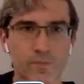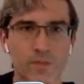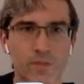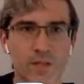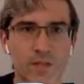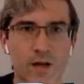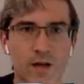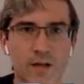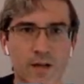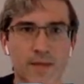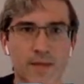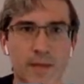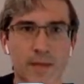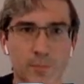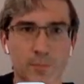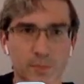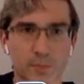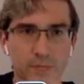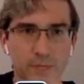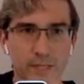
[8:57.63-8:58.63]
on
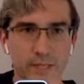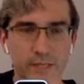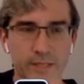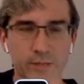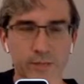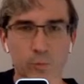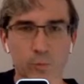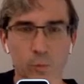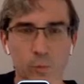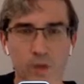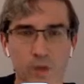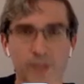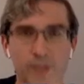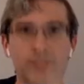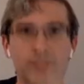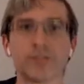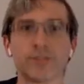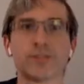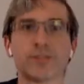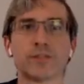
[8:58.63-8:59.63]
that plate
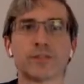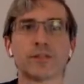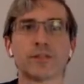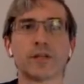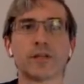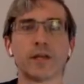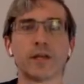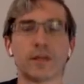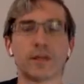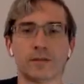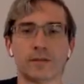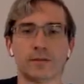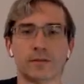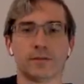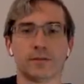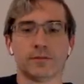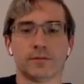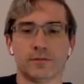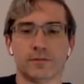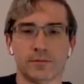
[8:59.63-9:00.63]
was
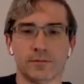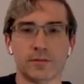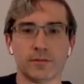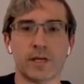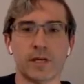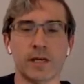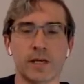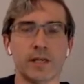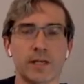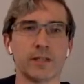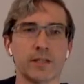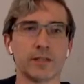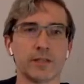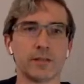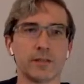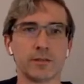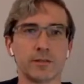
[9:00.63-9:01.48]
a